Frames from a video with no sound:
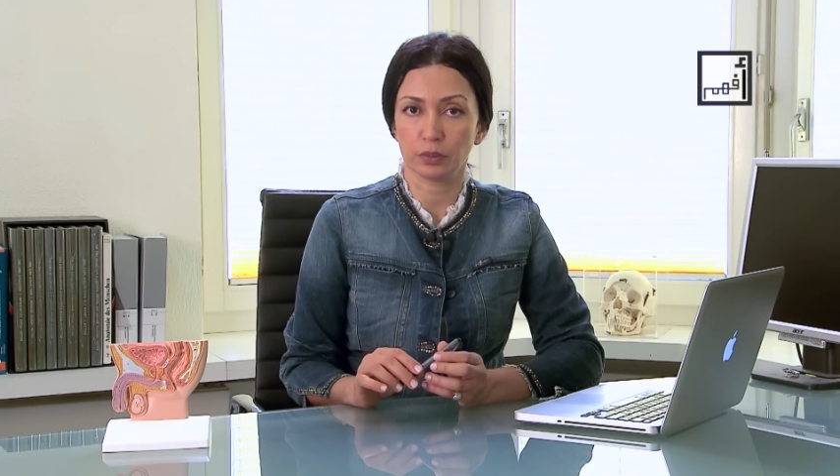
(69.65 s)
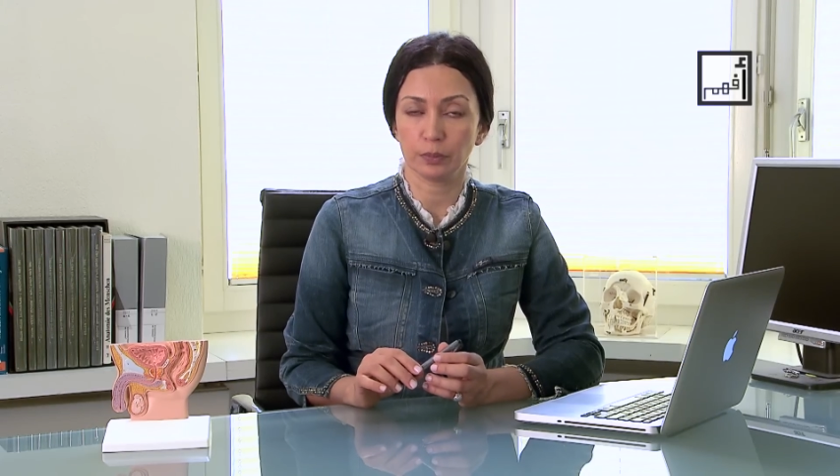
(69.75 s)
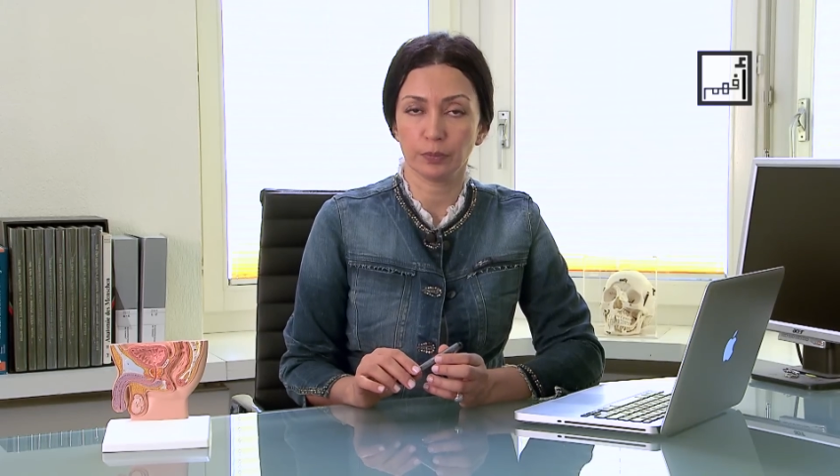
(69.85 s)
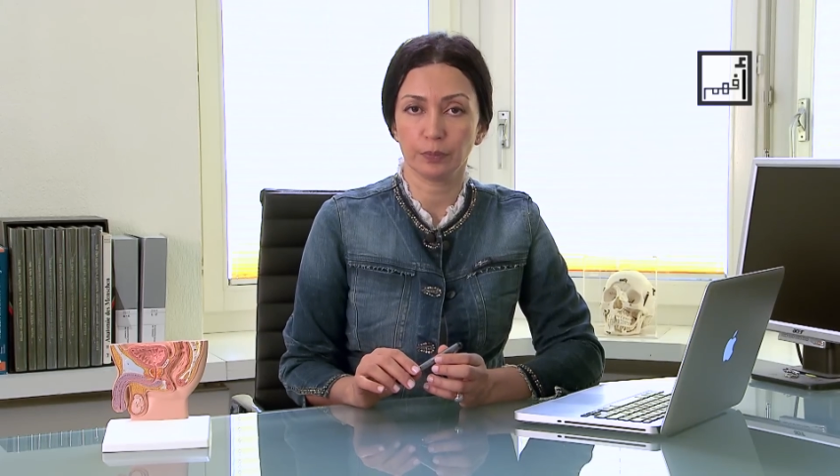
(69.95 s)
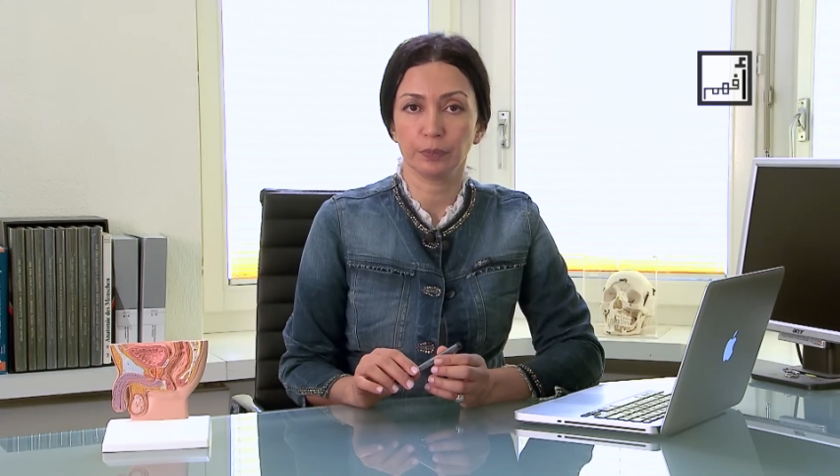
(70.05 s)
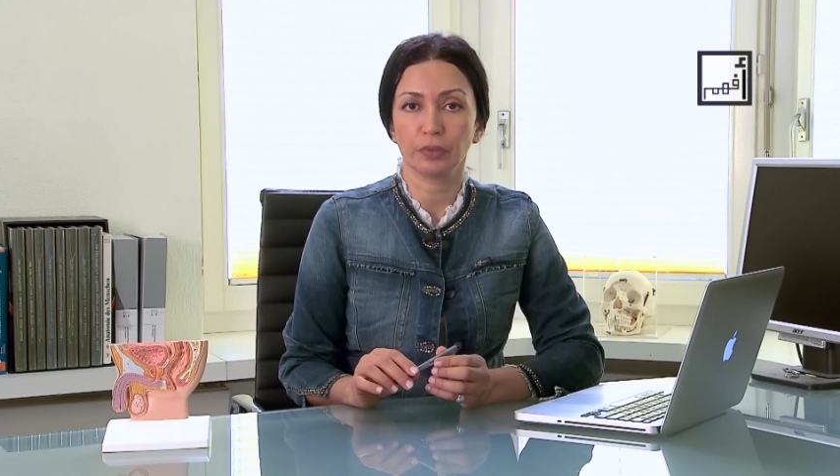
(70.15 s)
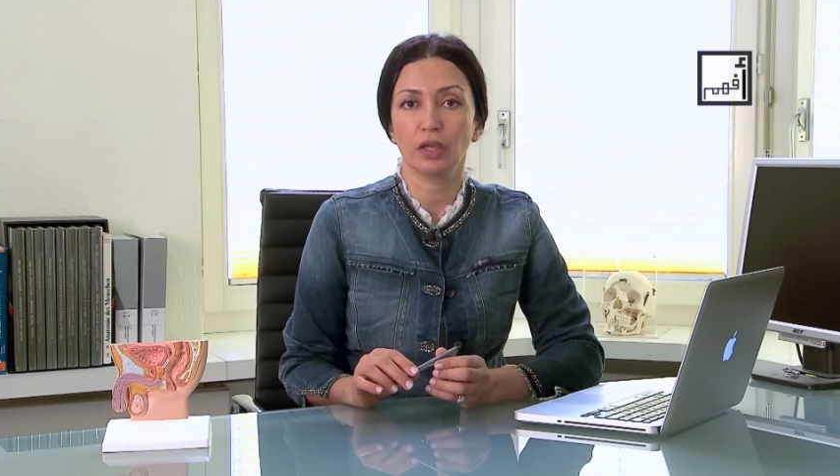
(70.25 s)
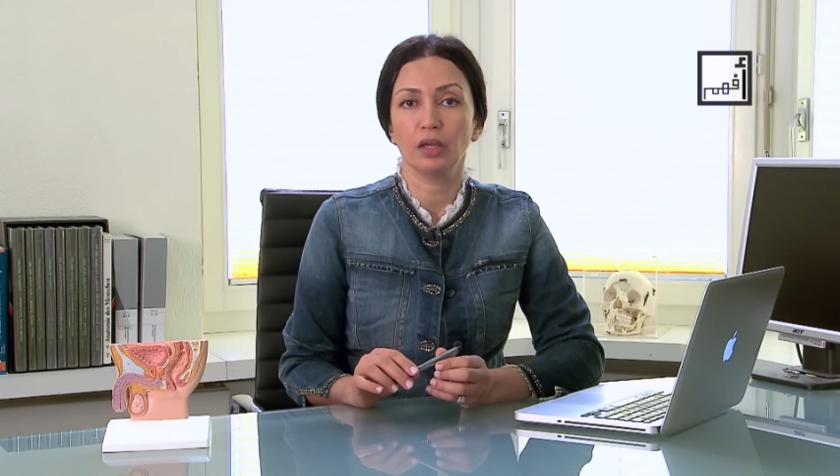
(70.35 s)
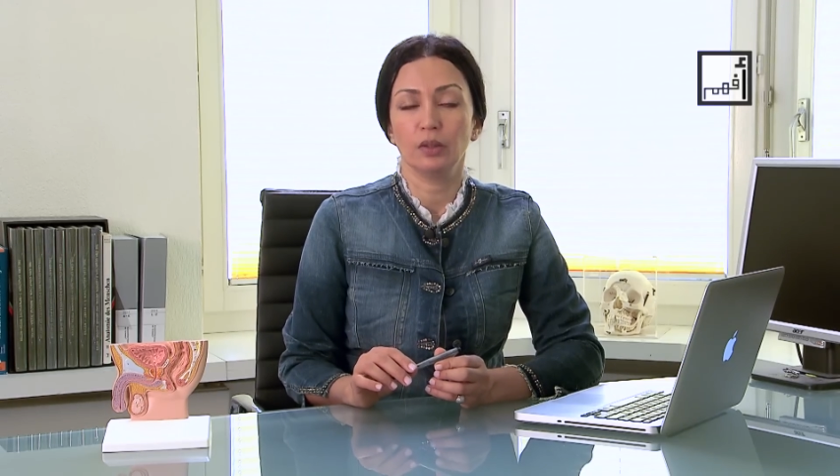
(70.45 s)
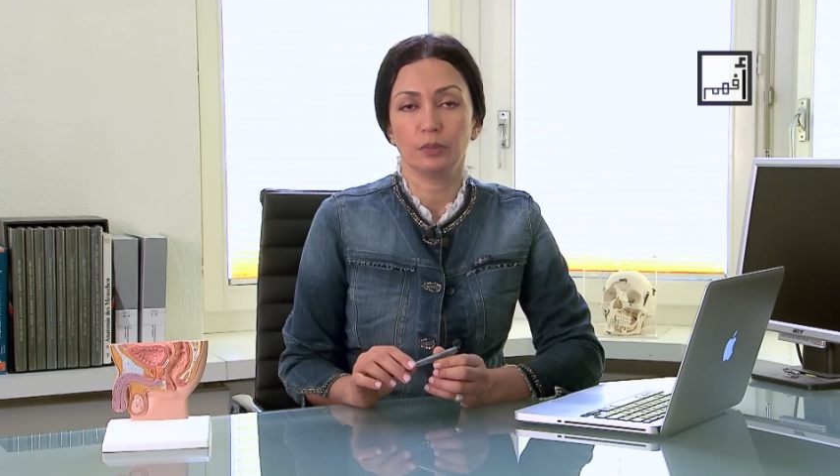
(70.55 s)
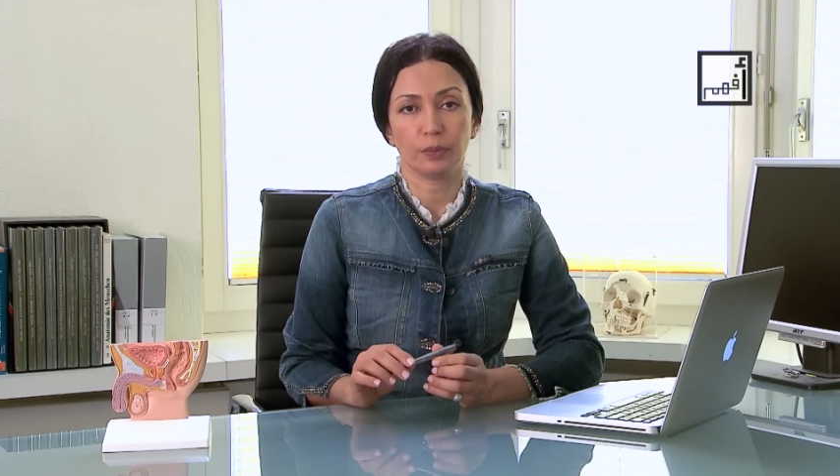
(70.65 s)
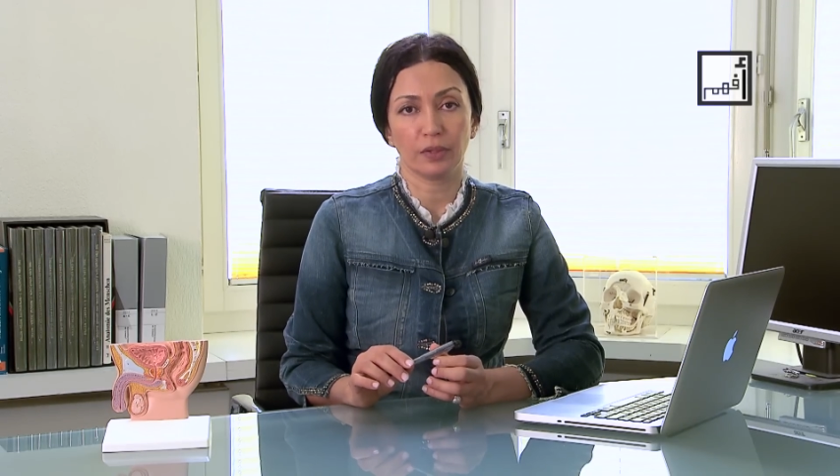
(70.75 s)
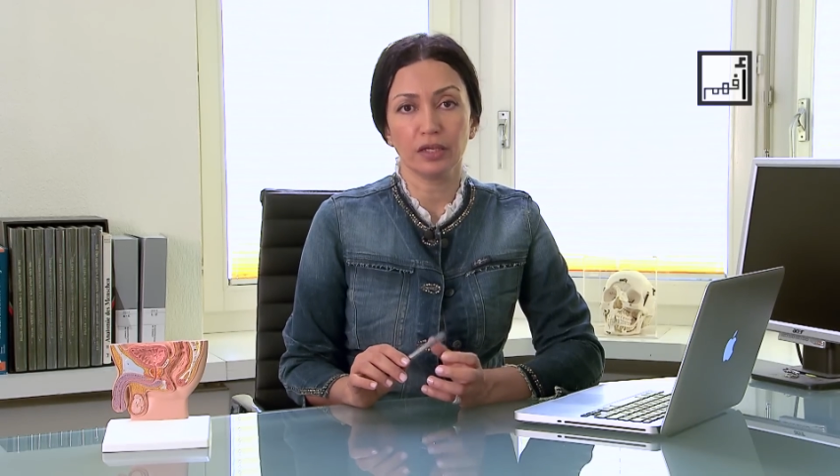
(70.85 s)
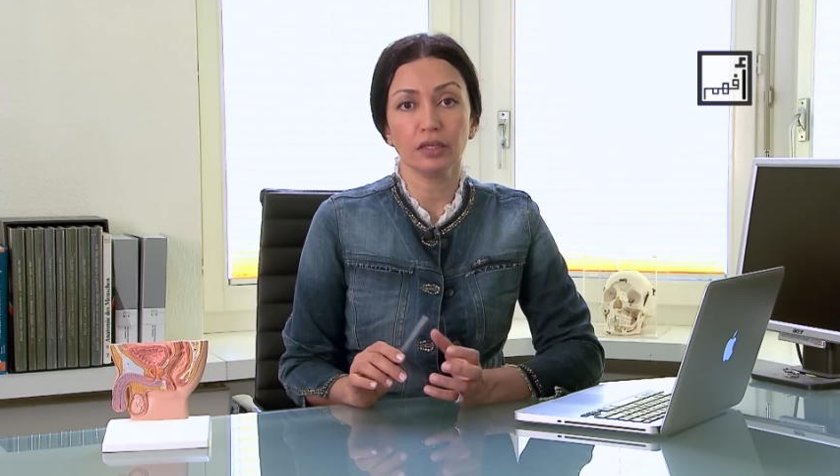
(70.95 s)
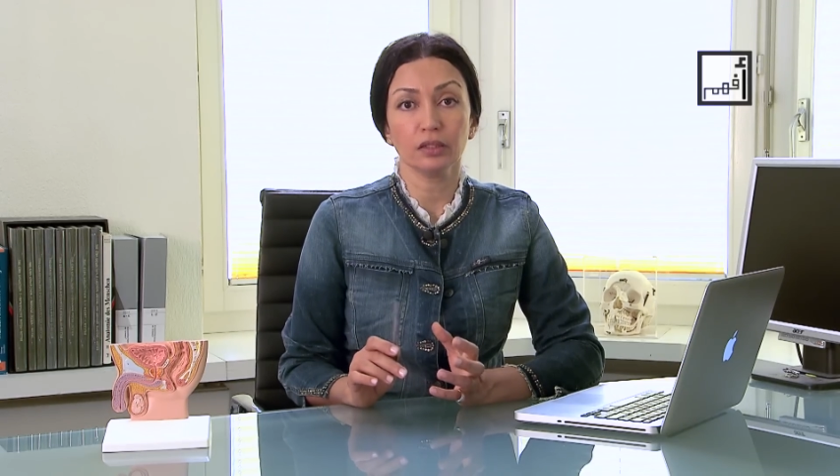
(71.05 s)
related to the nervous
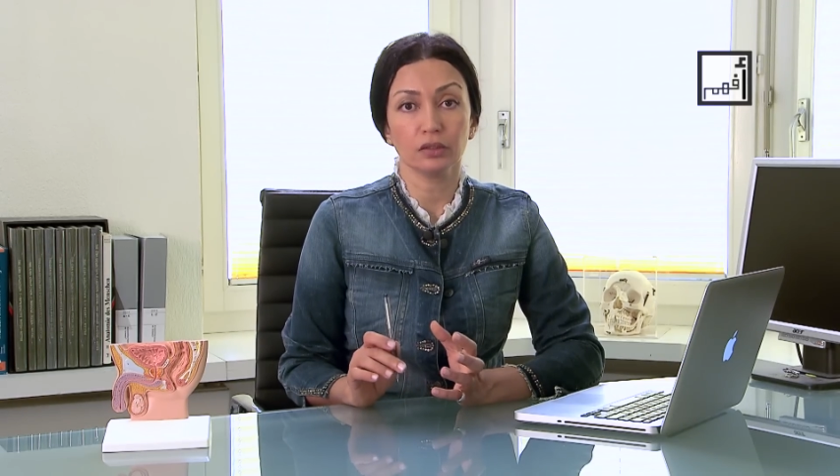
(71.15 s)
system